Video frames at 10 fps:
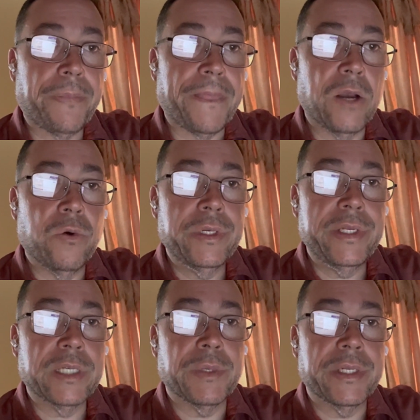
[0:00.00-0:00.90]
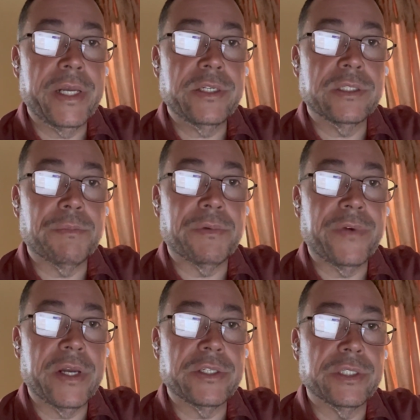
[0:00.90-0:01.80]
According to the expectations of the
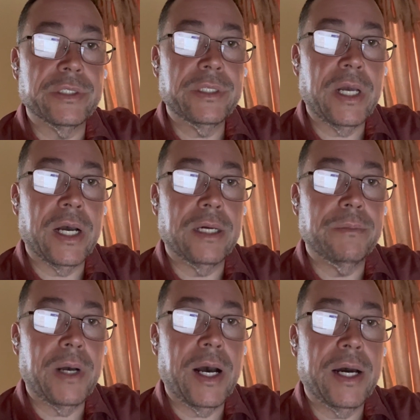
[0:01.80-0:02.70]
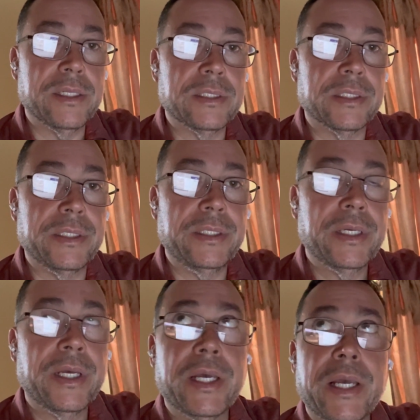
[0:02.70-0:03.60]
profession, honestly,
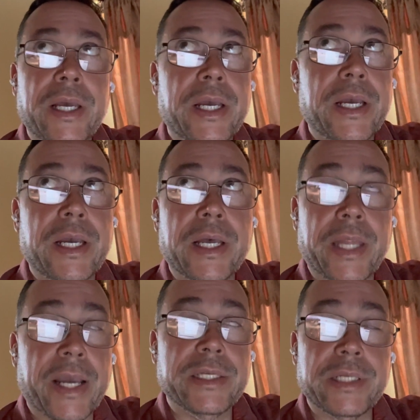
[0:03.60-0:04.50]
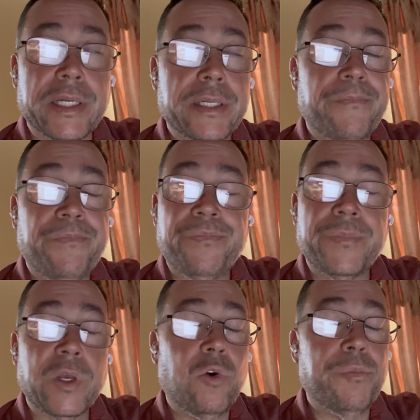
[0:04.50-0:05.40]
like I said,
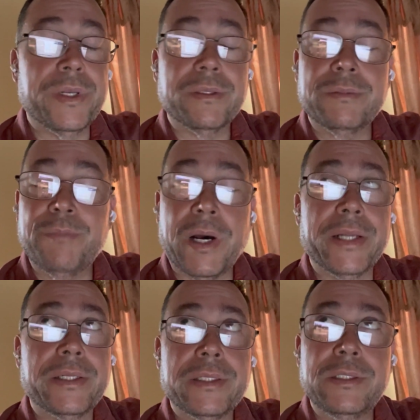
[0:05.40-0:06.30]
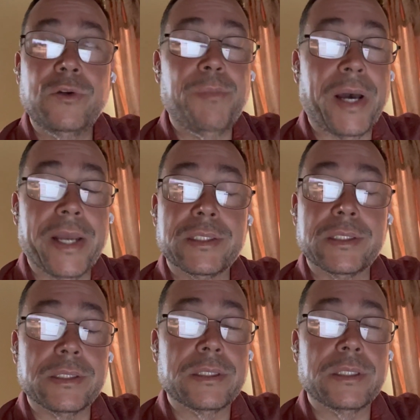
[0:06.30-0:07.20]
open mind, no
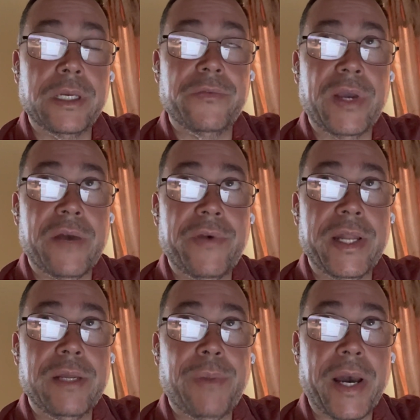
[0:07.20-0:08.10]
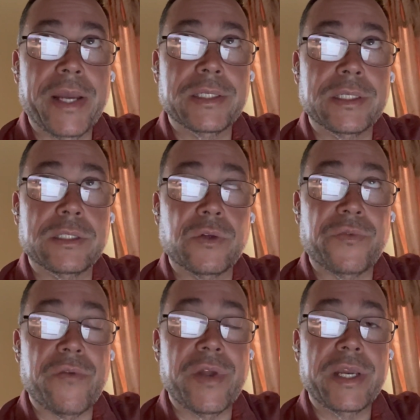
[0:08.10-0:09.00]
biases. If you have any biases or if you
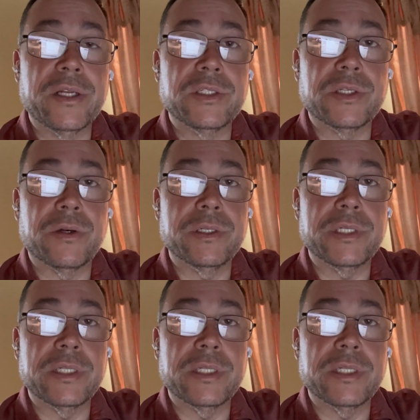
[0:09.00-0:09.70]
have any concerns,